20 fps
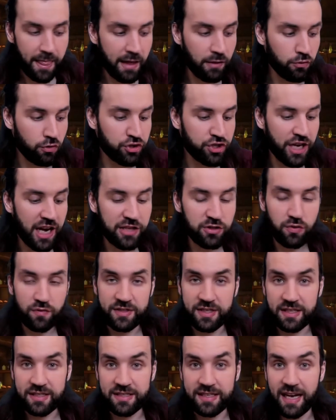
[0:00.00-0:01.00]
And the chance
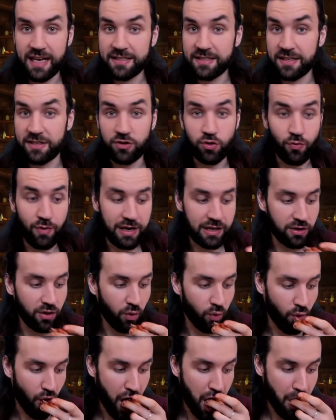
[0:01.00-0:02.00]
of success is quite
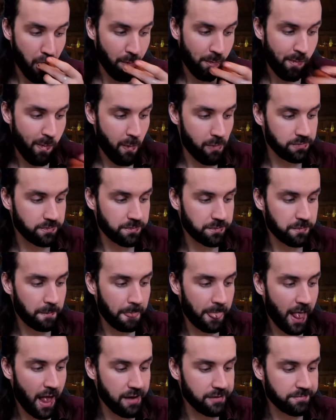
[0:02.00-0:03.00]
low.
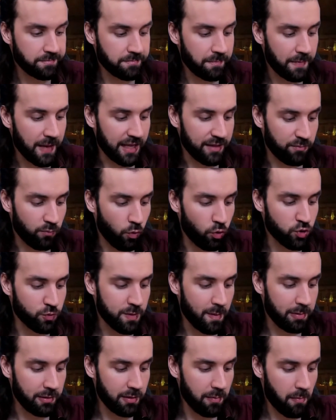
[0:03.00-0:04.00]
That
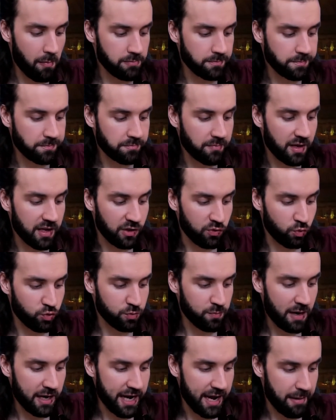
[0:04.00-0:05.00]
most people
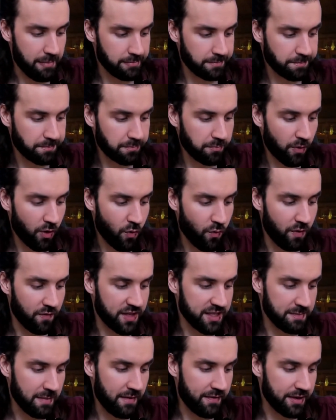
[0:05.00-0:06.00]
lose money through
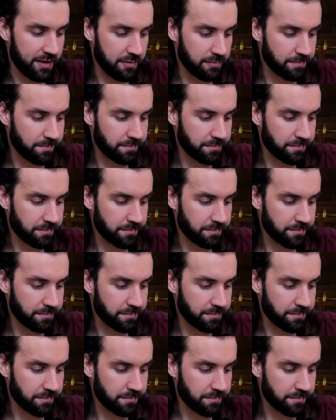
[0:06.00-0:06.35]
this method.